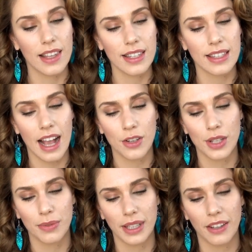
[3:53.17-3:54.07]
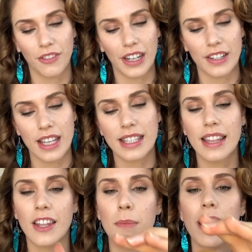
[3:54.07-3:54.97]
This is actually really fierce. It's
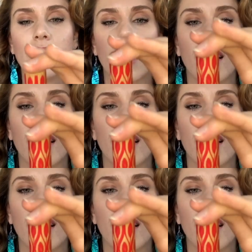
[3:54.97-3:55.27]
a little bit